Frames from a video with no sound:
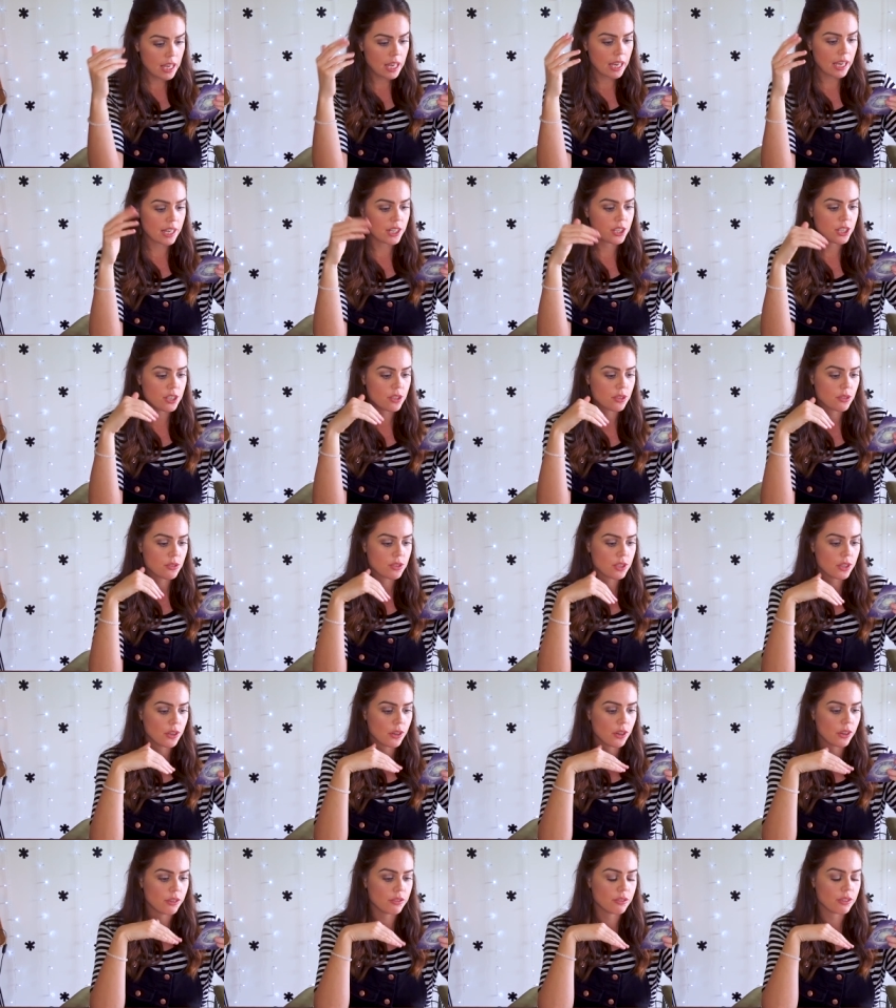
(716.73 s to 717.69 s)
And she's
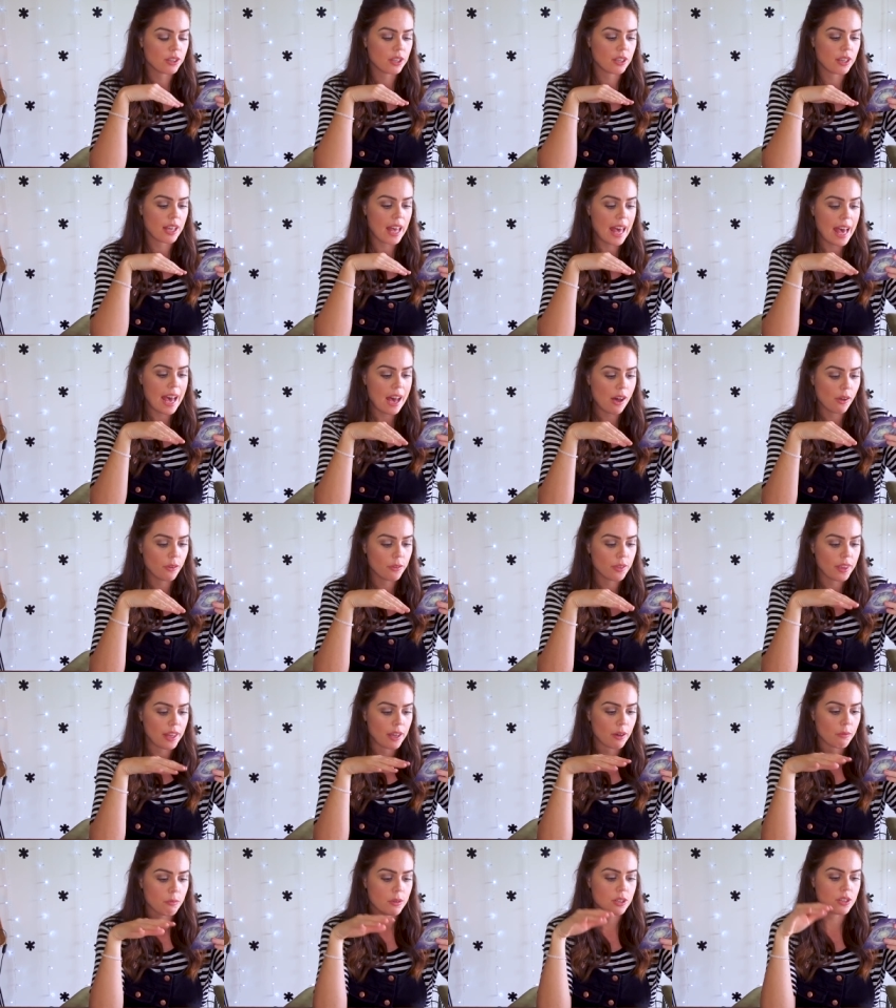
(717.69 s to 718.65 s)
also got the owl
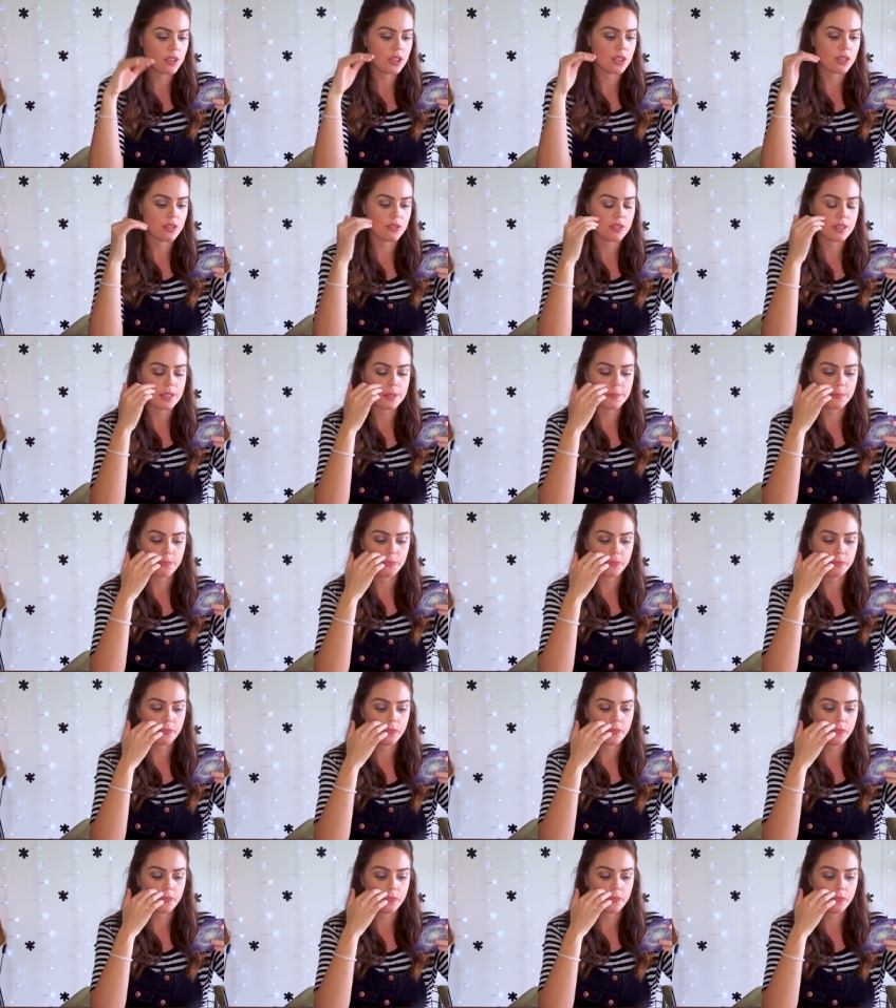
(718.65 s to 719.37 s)
there, which is,